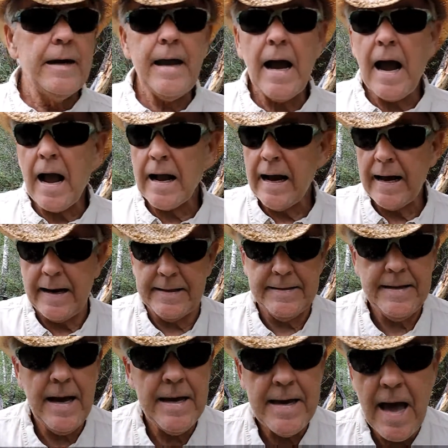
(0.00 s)
Now I gotta
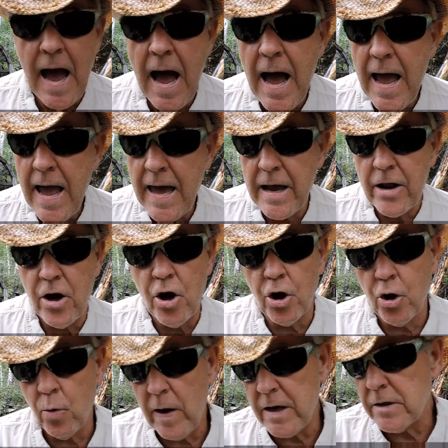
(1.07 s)
tell you, I had a
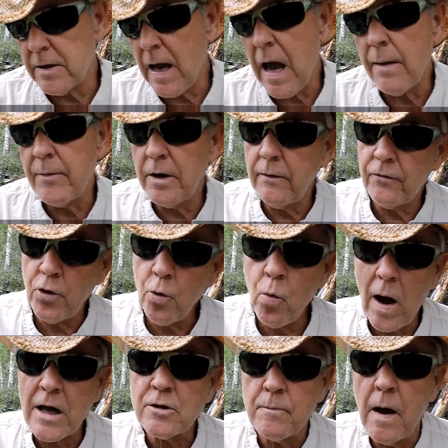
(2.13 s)
great time, and if you
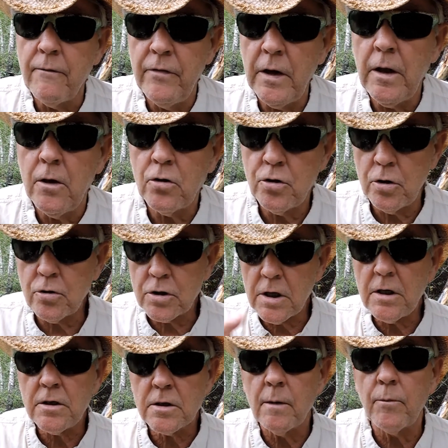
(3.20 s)
watch my videos, you've
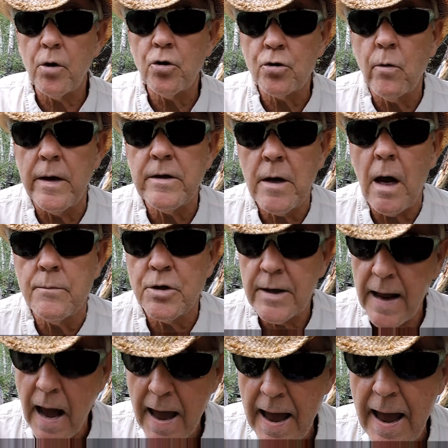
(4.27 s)
seen some of those great times
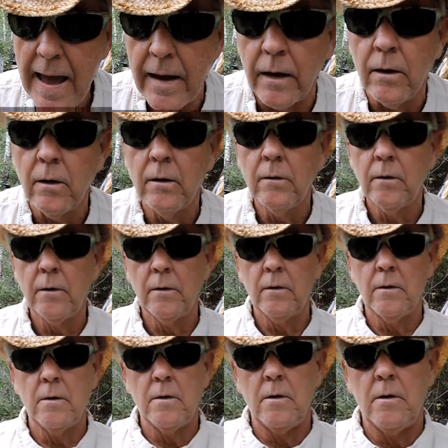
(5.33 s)
that I had.
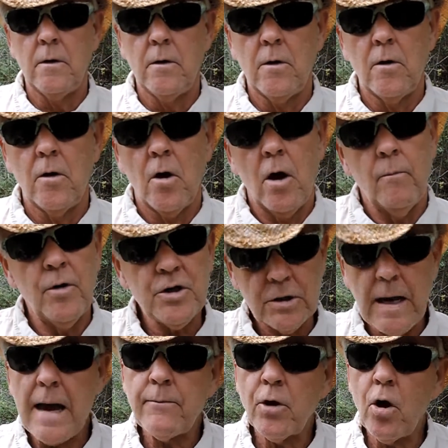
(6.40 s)
But it's
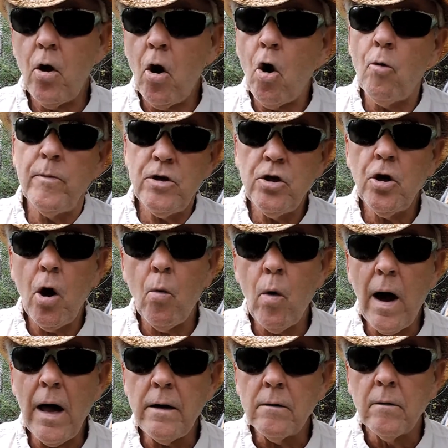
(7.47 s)
time to go home, and you know
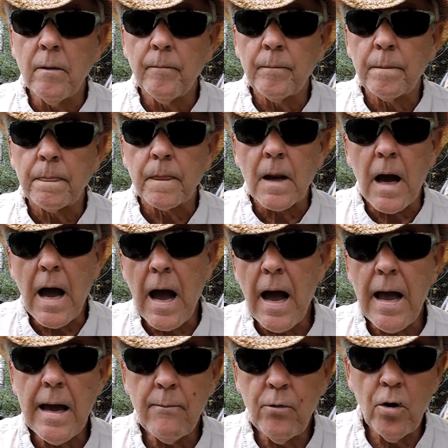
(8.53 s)
what?
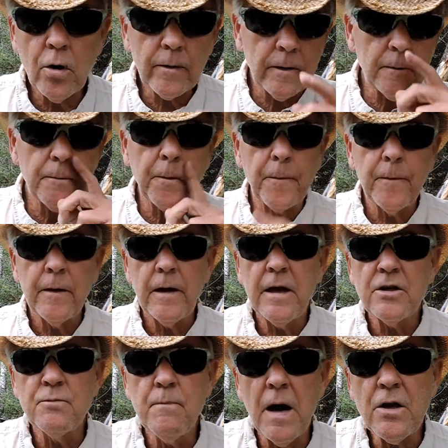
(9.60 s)
I am looking
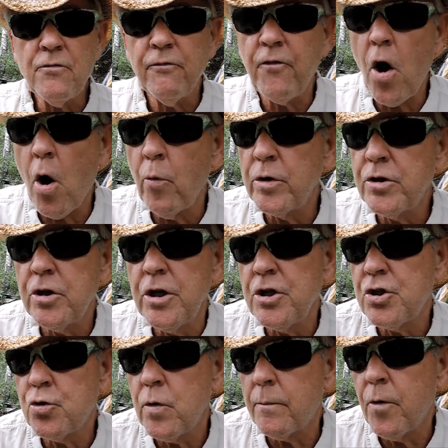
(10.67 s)
as much forward to
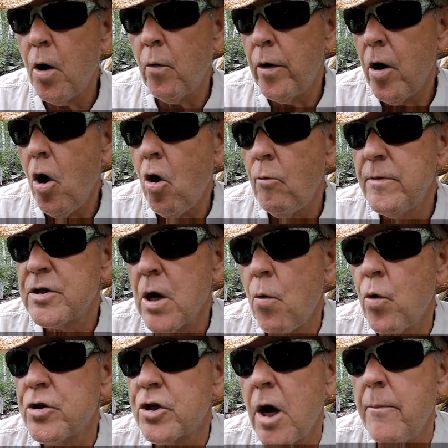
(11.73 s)
this trip going home as I
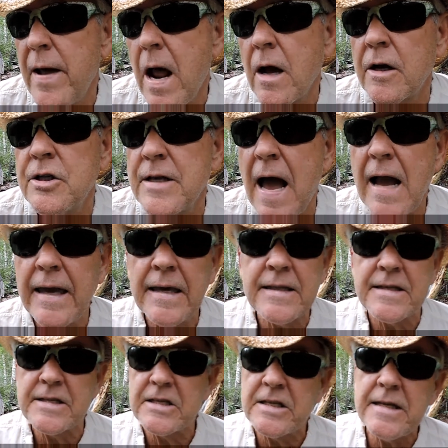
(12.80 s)
was coming out, because I'd
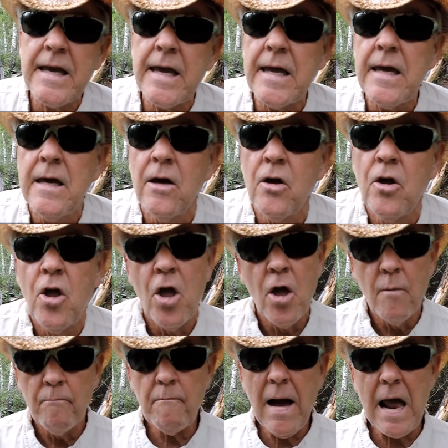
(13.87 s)
get to see
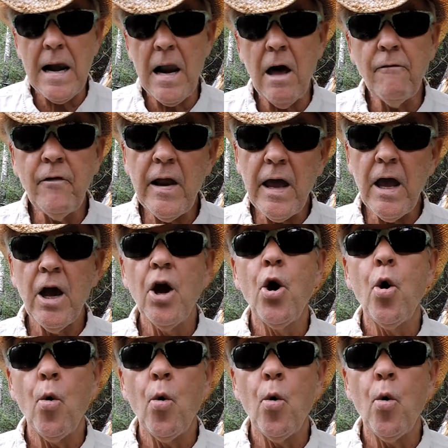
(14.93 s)
my lovely